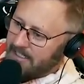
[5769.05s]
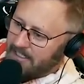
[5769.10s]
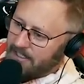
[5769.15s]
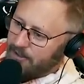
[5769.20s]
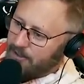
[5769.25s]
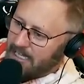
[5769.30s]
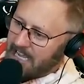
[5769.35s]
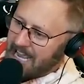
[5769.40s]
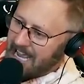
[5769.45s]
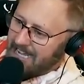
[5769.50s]

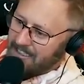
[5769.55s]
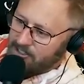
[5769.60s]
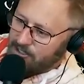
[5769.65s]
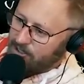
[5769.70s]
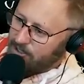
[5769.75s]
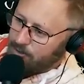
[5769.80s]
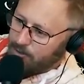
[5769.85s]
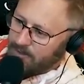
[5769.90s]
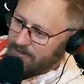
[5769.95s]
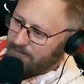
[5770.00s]
here to
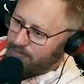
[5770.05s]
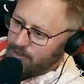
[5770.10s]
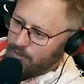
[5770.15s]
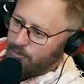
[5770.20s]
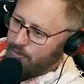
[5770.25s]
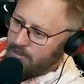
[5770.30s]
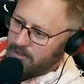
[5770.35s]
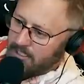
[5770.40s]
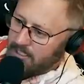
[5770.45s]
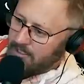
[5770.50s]
ask you if
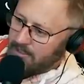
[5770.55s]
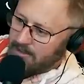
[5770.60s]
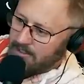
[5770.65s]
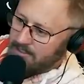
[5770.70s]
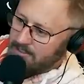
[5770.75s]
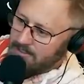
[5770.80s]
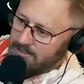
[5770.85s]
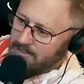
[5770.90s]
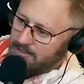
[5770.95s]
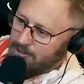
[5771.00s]
you think
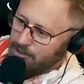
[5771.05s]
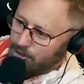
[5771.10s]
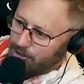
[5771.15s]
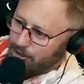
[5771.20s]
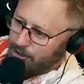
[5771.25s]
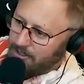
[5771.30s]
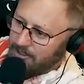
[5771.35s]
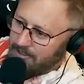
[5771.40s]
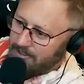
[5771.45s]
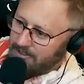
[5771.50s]
this is
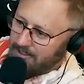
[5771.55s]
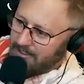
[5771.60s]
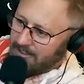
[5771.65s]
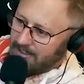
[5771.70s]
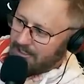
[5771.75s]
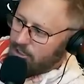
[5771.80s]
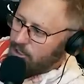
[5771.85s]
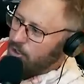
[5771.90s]
good. Yeah.